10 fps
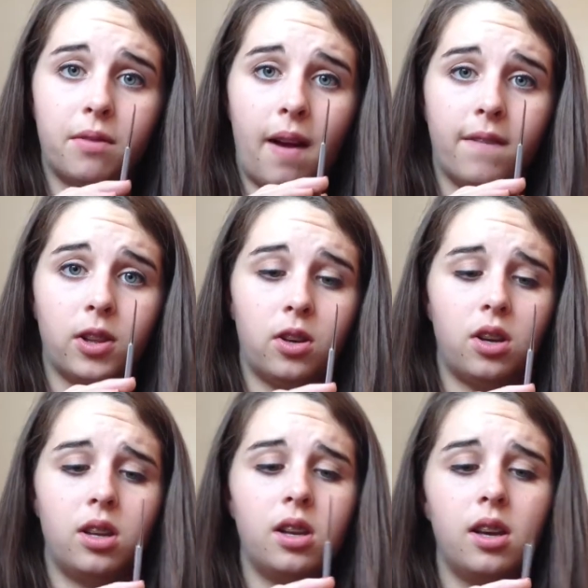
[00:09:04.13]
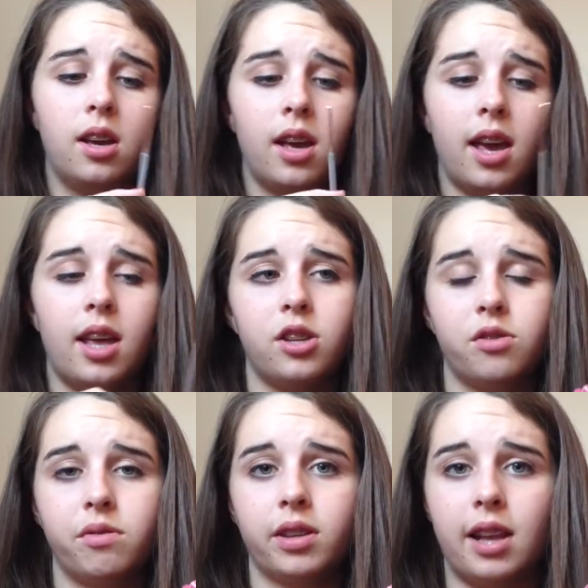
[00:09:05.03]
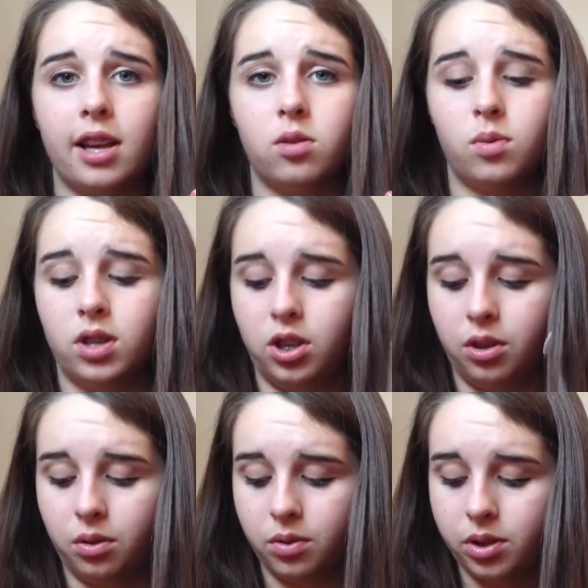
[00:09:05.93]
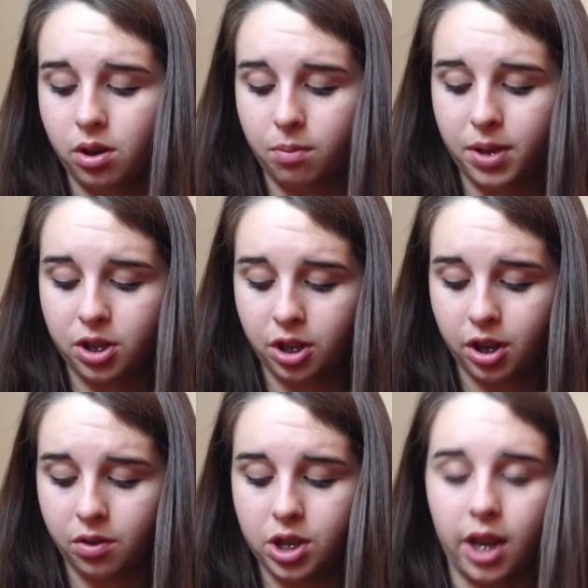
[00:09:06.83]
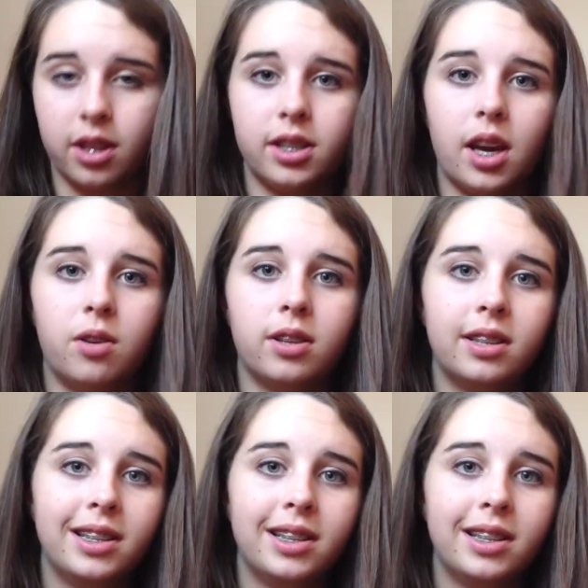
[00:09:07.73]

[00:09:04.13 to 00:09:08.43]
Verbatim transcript: Revlon. And it's a really nice one too. So be sure to go and check this out.